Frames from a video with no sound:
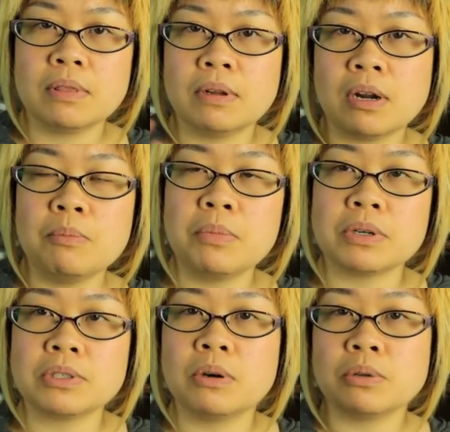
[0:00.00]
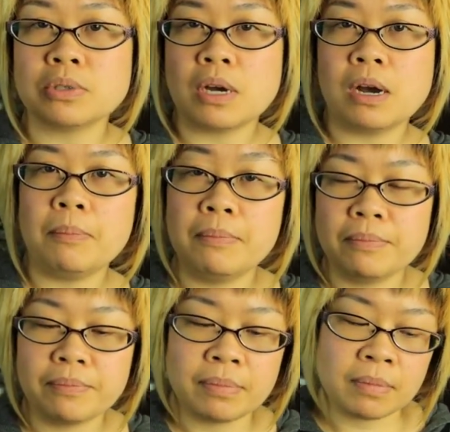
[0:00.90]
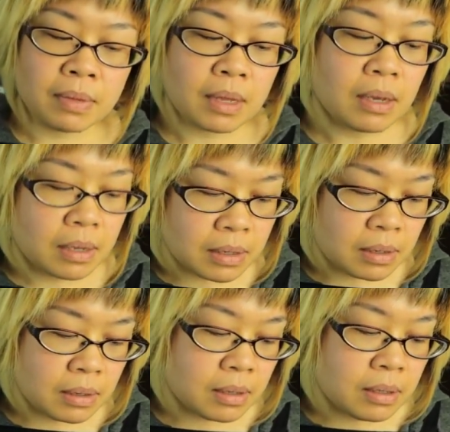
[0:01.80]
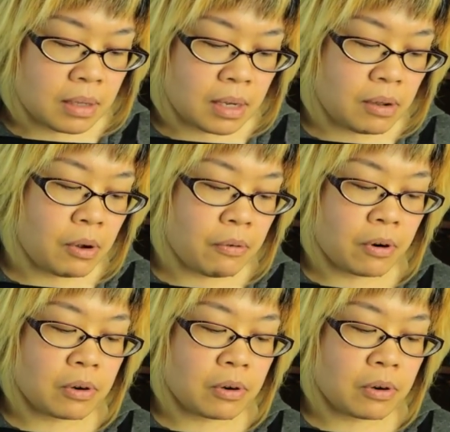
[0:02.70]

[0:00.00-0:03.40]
numbers goes up. Anyway, for